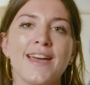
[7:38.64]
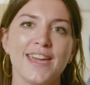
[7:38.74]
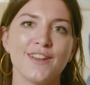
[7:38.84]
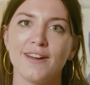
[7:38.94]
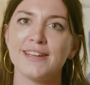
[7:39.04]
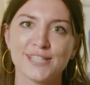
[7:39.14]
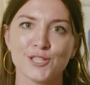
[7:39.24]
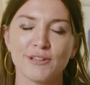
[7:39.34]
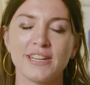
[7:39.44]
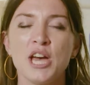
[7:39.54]
in art
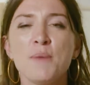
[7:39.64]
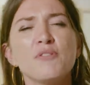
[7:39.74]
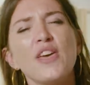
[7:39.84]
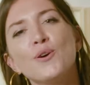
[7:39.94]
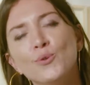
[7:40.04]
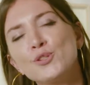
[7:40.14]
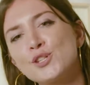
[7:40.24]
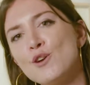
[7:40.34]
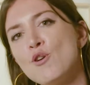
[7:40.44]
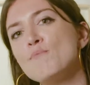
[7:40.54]
history. But they
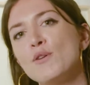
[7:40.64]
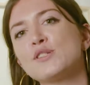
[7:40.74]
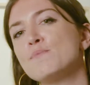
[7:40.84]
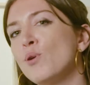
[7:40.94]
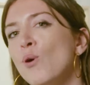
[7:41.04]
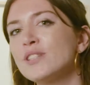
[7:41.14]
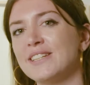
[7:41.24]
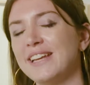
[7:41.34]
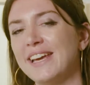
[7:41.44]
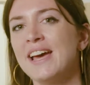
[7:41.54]
also, most
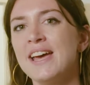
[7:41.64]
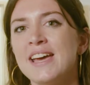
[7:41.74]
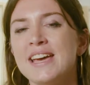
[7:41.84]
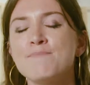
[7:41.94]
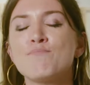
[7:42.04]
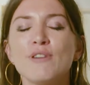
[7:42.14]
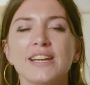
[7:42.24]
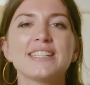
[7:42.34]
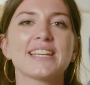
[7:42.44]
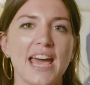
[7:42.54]
importantly,
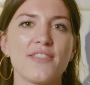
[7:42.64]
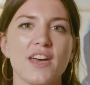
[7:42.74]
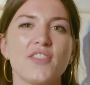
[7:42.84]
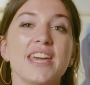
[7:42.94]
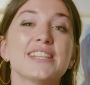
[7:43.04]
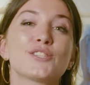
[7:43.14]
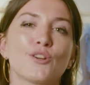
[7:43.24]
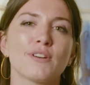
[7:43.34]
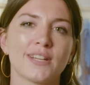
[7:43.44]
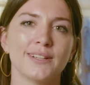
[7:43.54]
bring together the
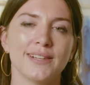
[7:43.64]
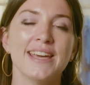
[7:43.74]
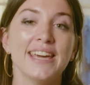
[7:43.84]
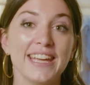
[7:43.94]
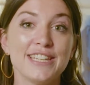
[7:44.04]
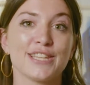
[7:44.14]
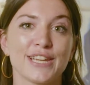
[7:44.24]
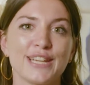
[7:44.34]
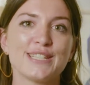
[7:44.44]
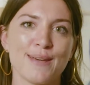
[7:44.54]
historical into
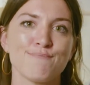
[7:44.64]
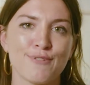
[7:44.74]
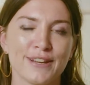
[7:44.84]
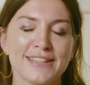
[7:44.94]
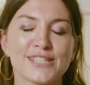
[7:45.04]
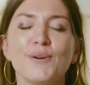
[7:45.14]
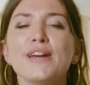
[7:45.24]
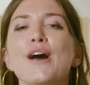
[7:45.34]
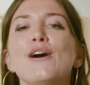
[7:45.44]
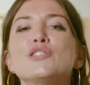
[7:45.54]
the contemporary. So
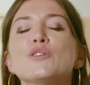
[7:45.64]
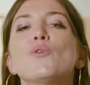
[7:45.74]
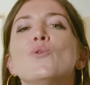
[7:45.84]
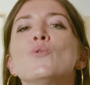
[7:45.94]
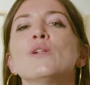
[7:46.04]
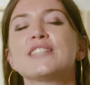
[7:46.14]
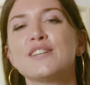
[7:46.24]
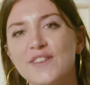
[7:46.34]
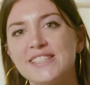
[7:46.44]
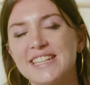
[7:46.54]
I urge you all
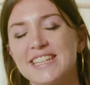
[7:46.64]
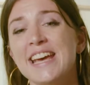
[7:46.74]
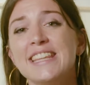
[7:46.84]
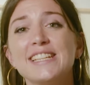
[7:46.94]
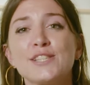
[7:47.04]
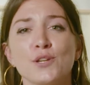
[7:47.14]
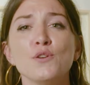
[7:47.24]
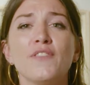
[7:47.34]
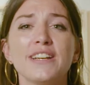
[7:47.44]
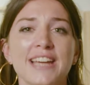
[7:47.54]
to visit these
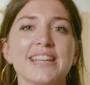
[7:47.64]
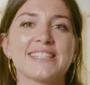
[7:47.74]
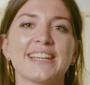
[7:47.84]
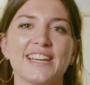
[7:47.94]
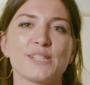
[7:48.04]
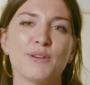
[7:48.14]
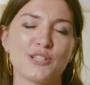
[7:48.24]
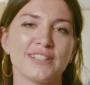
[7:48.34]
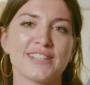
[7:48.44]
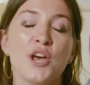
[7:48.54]
two fantastic
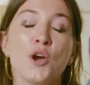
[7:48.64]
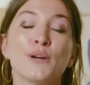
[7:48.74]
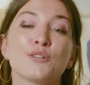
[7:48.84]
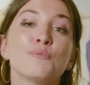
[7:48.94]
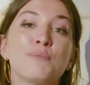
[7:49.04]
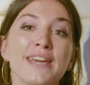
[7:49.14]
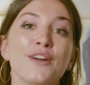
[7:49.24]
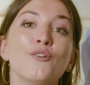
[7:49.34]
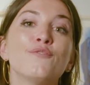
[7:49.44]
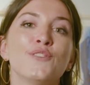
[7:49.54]
exhibitions, which will
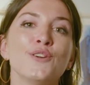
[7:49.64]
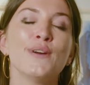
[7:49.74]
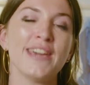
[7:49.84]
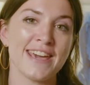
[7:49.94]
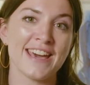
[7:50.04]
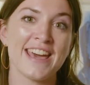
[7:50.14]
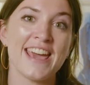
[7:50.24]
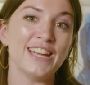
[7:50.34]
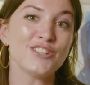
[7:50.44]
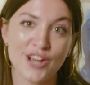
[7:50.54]
be on view here
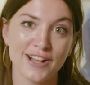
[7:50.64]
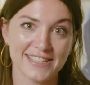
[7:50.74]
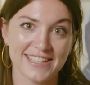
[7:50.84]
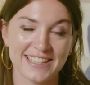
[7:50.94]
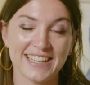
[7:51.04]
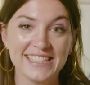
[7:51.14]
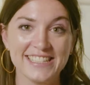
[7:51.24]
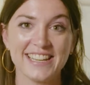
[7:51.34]
in Charleston, East